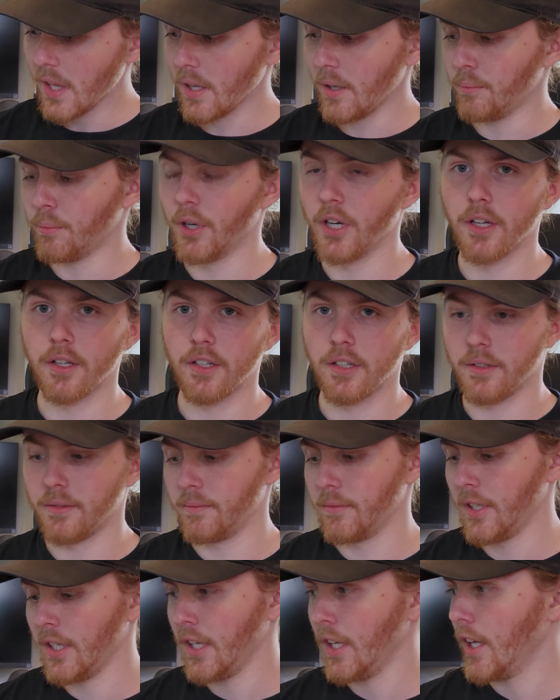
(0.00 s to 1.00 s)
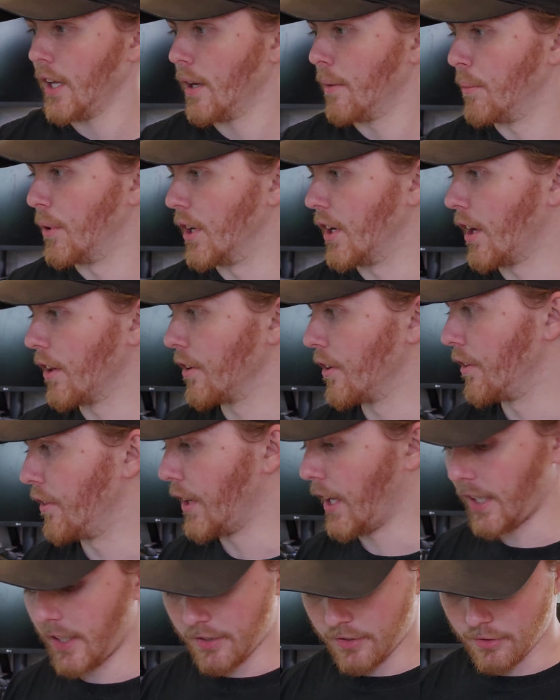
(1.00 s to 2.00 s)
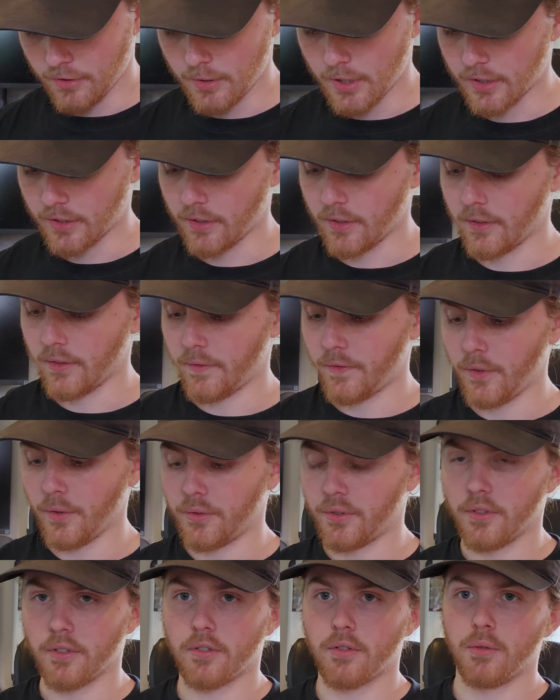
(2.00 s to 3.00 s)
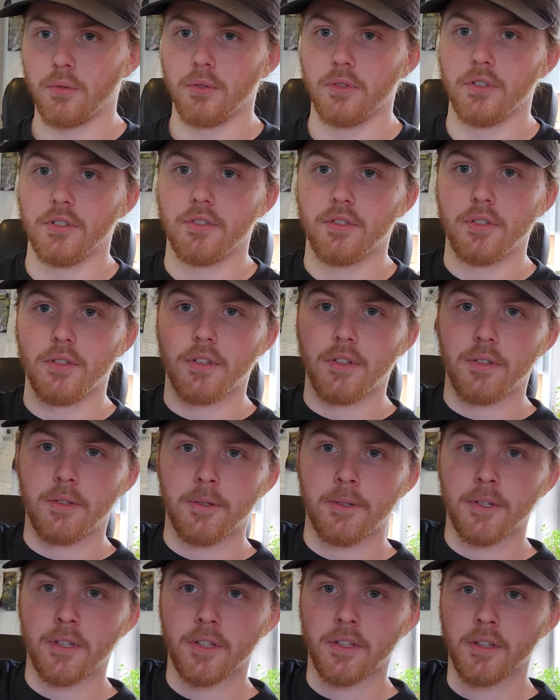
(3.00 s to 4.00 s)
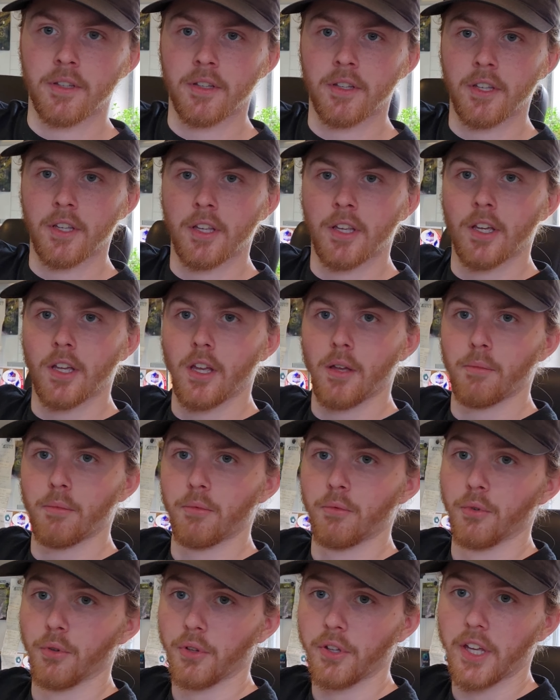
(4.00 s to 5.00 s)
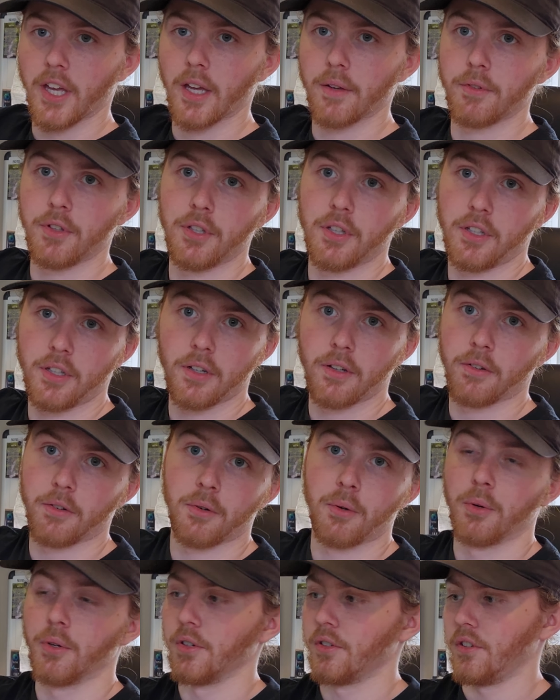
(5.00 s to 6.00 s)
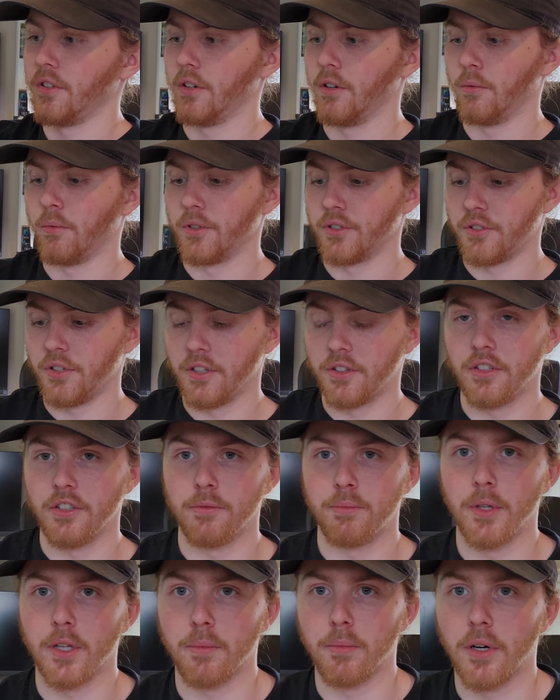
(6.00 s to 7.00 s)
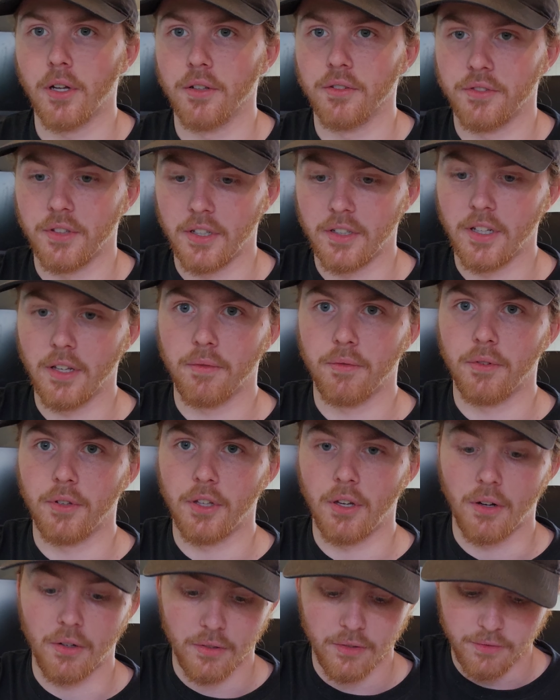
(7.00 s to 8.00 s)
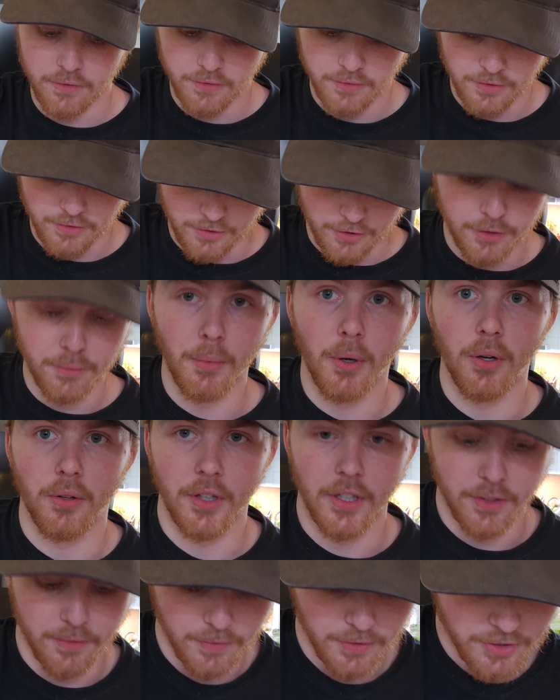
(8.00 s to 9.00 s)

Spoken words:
But other than that, so you got the filter, of course, really heavy, of course. Once you get these big models, they definitely aren't small, that's for